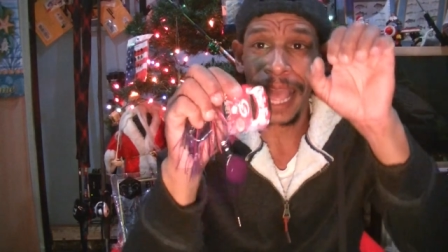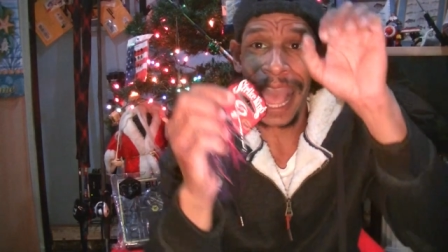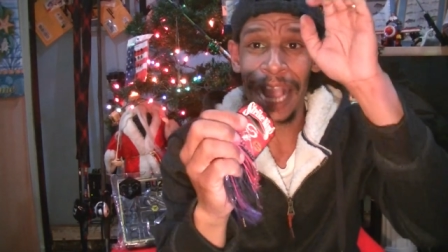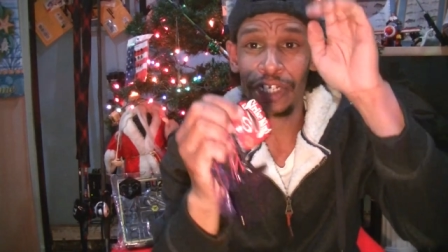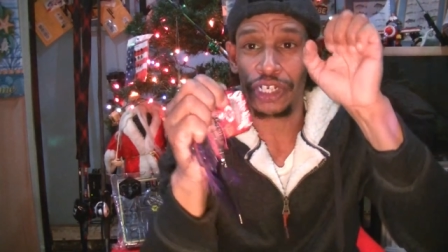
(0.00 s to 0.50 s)

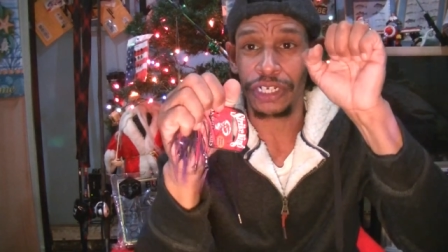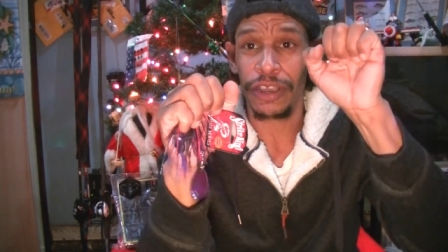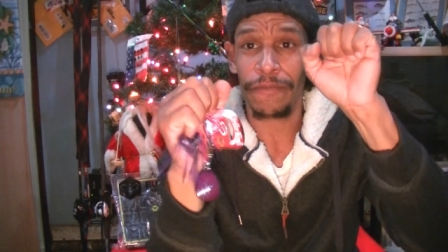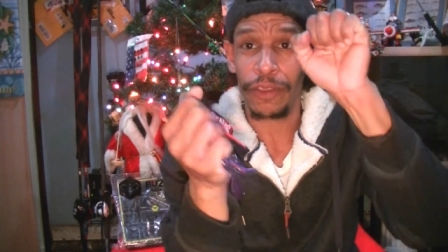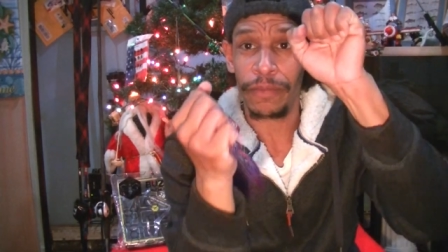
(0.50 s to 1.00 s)
action
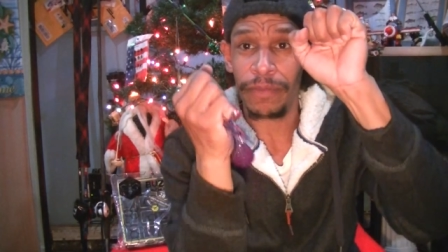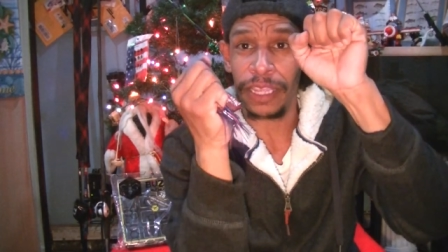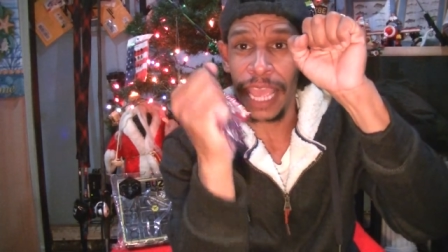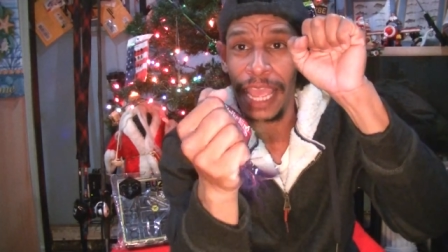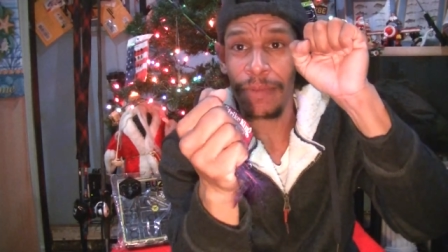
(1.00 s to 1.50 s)
of the,
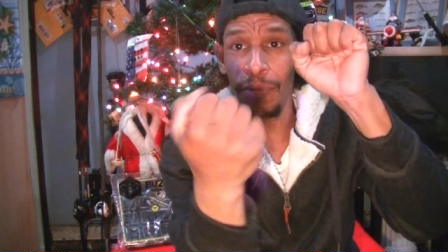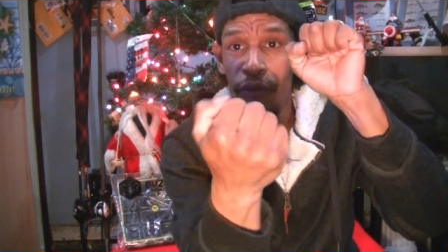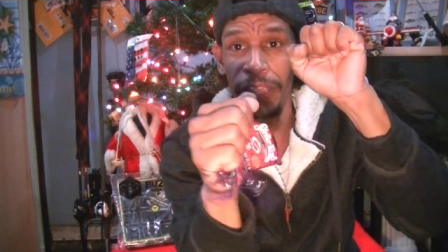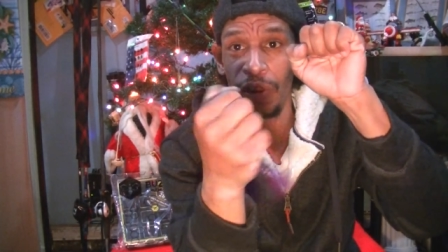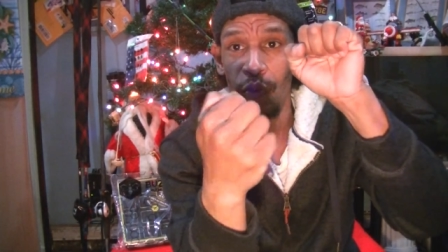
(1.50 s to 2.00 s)
the head
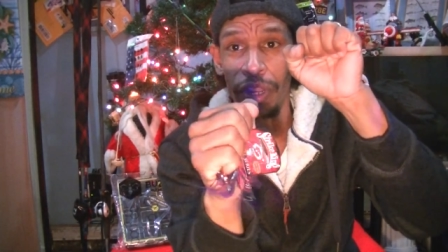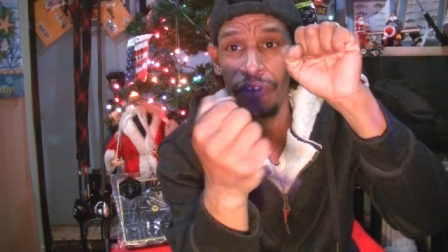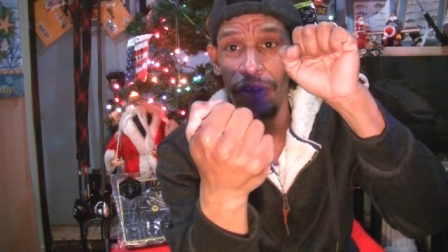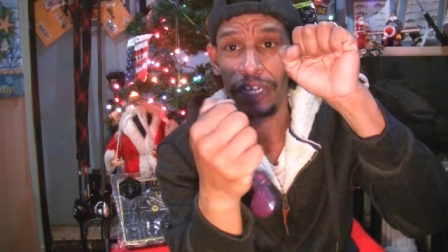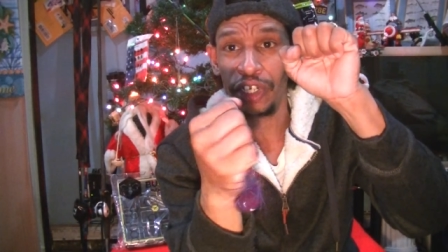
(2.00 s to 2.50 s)
moving in one
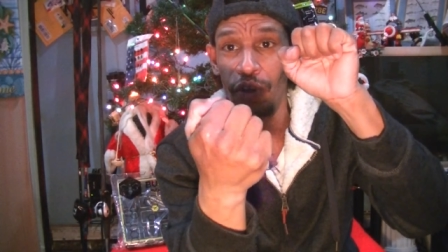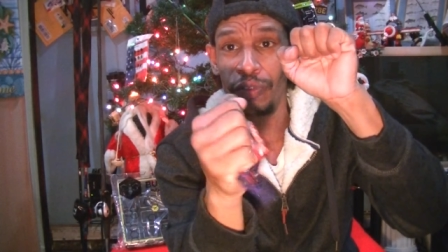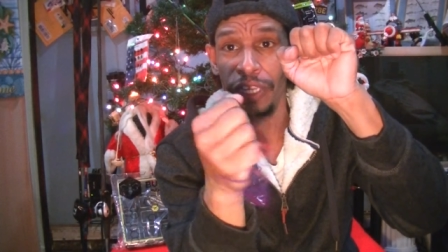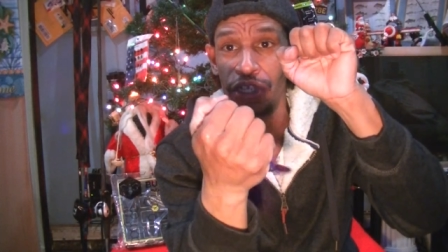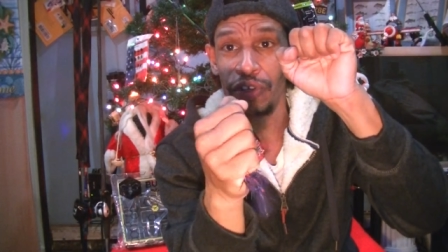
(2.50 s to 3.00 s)
direction
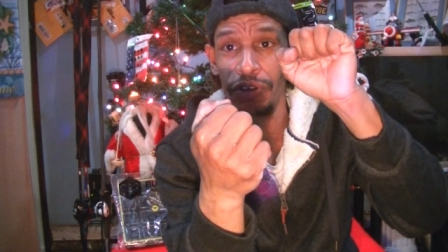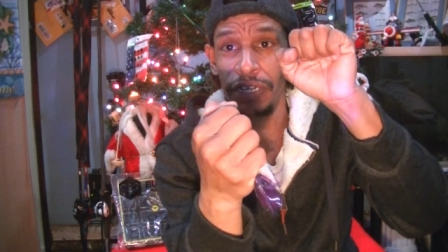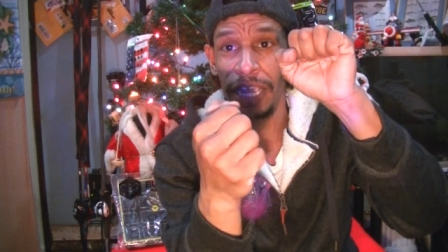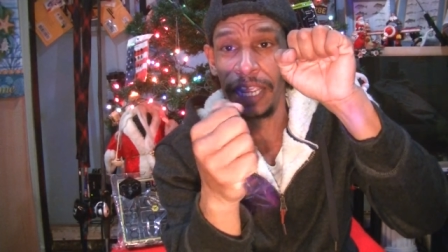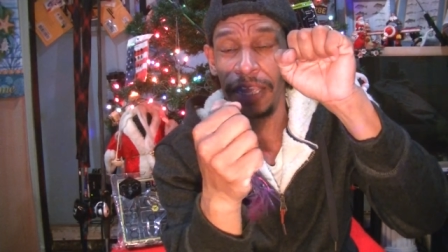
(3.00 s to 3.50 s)
only a
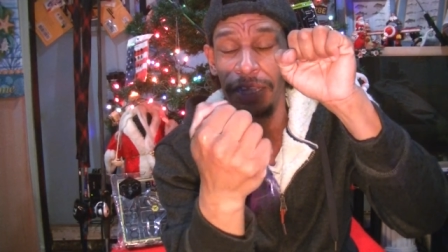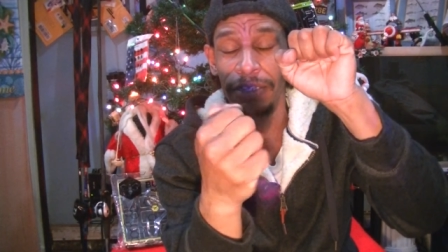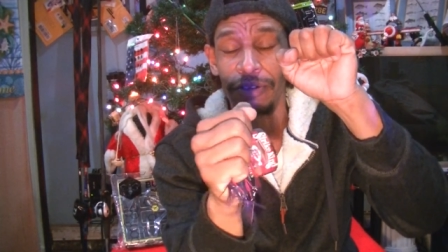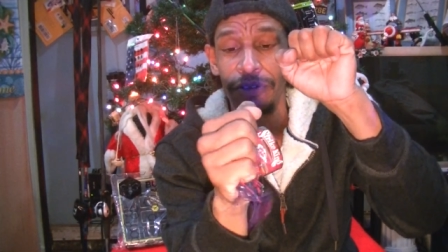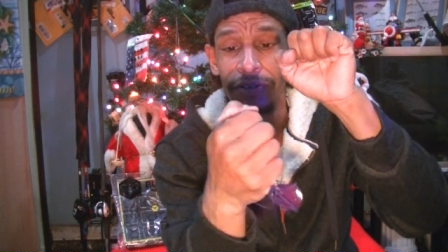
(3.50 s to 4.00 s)
certain uh,
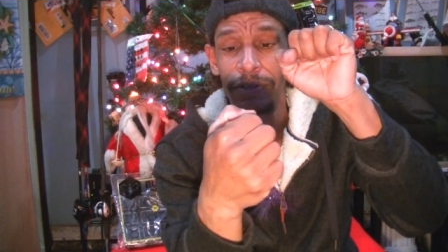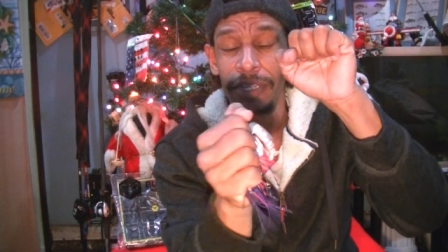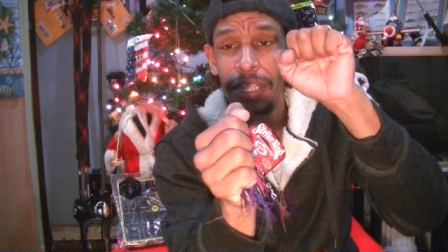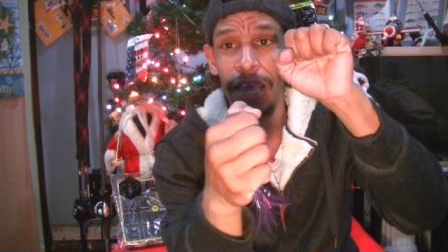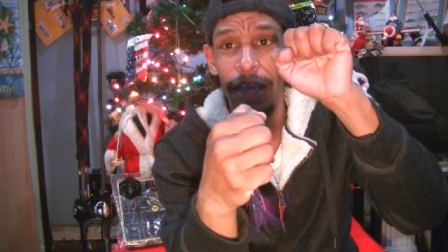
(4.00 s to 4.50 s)
certain
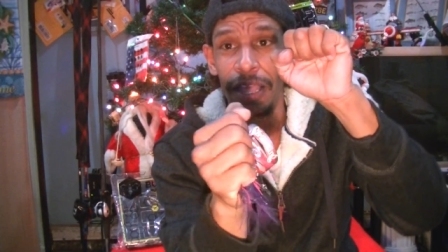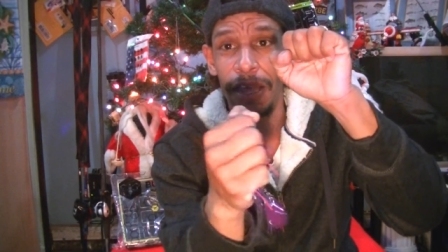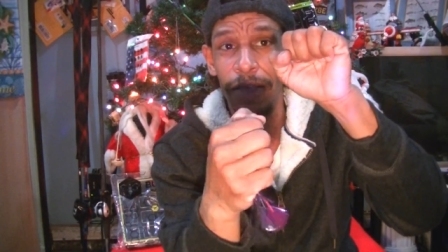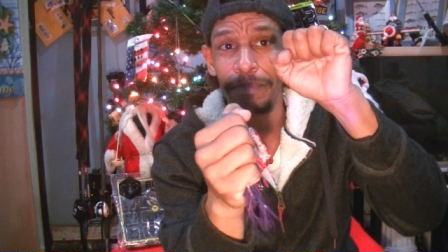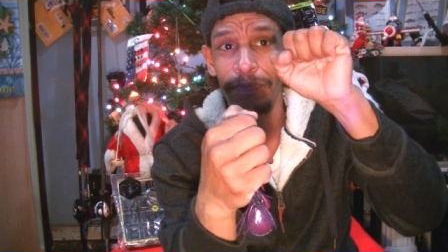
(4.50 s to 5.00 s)

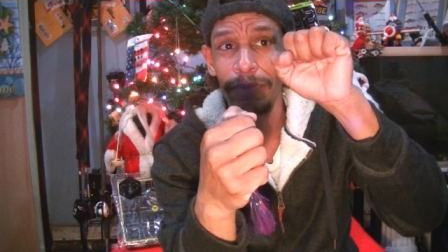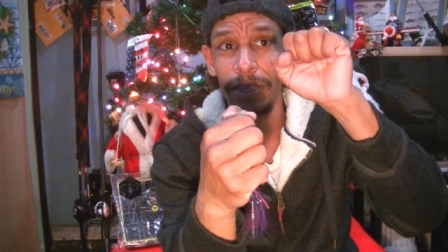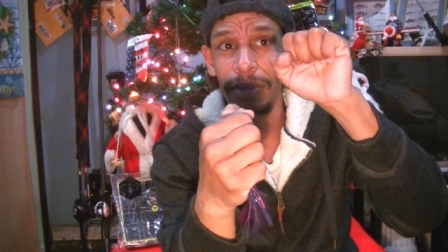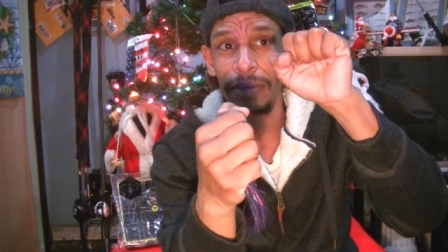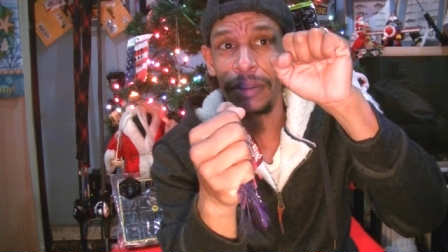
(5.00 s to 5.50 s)
um,
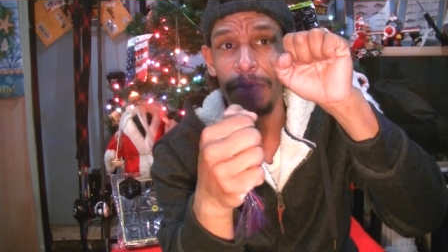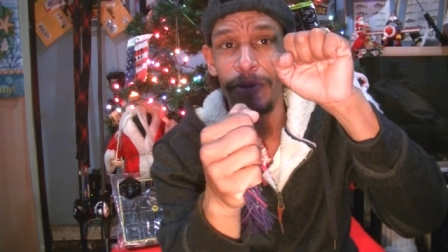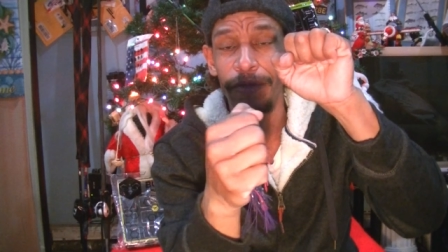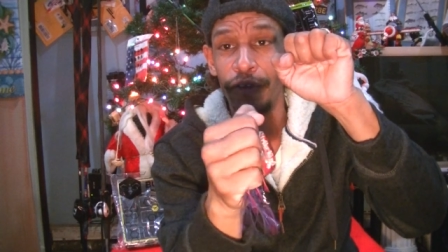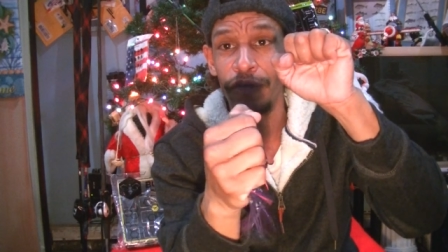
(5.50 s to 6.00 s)

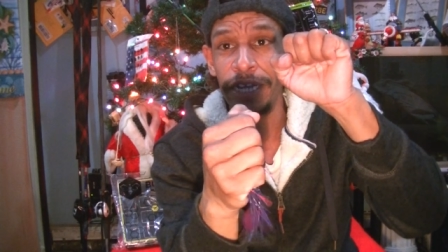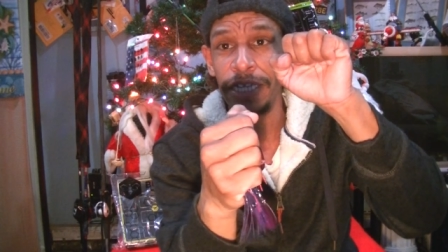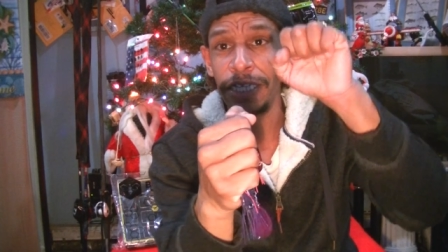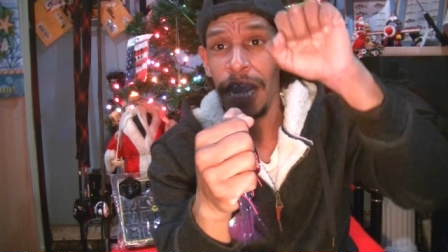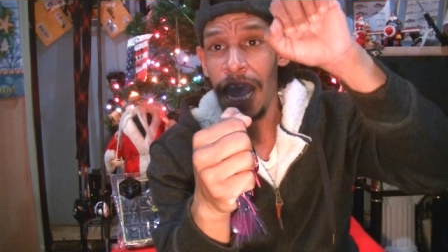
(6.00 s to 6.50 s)
number of
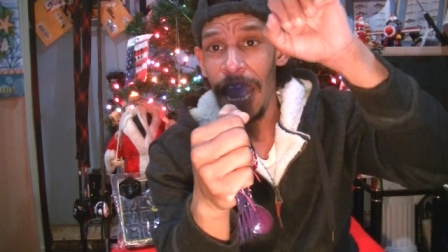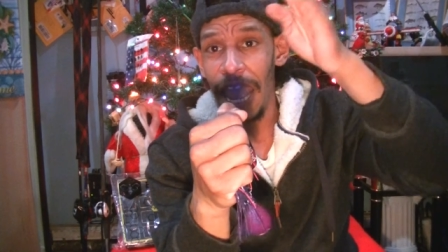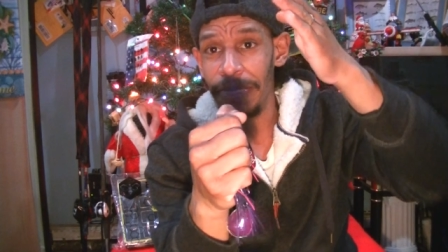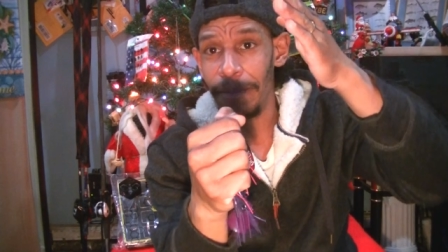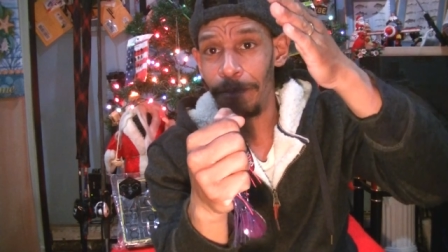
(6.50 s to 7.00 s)
degrees
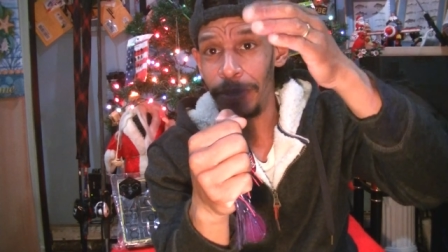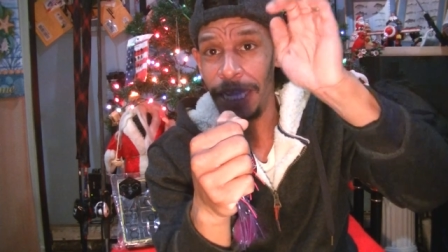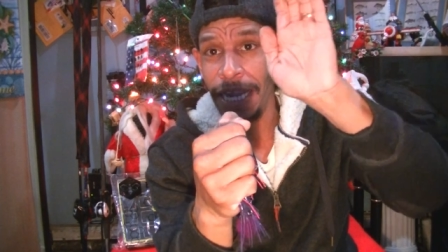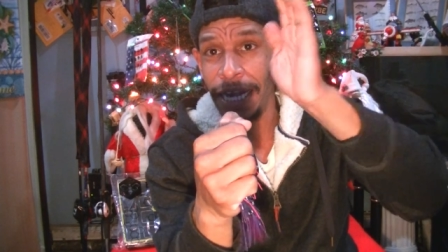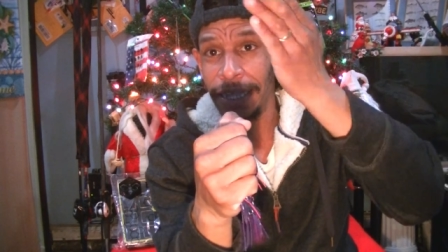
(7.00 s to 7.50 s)
and the
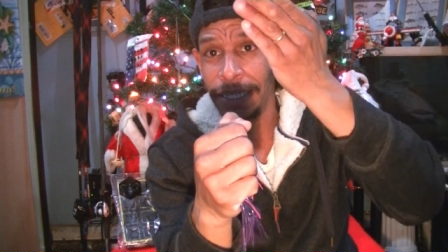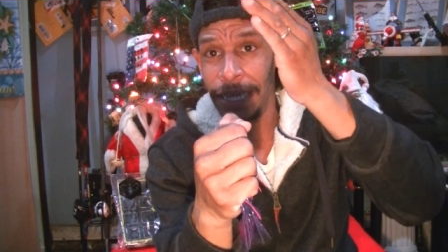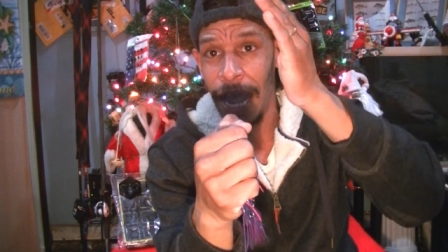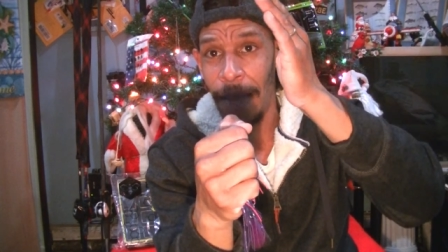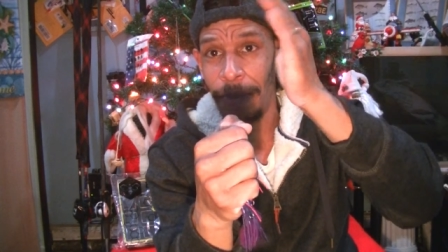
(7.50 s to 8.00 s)
blade at the
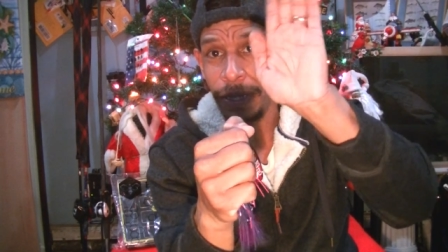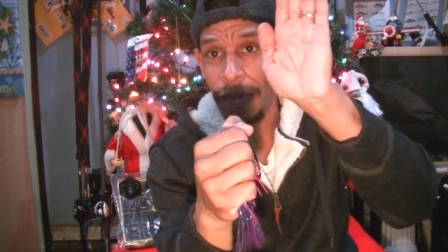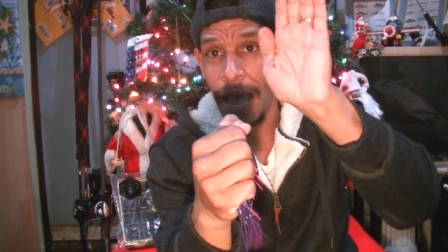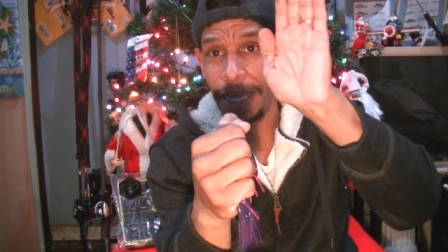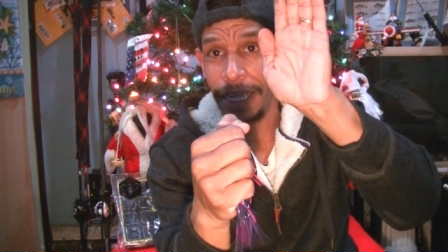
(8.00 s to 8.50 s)
top
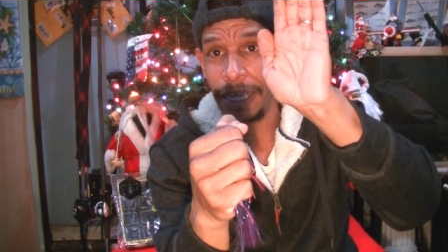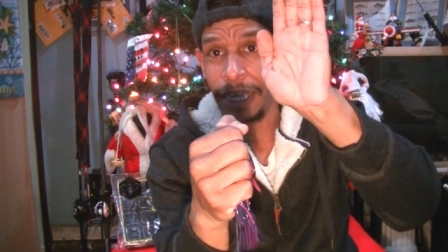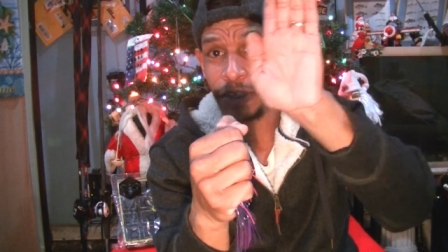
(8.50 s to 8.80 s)
locking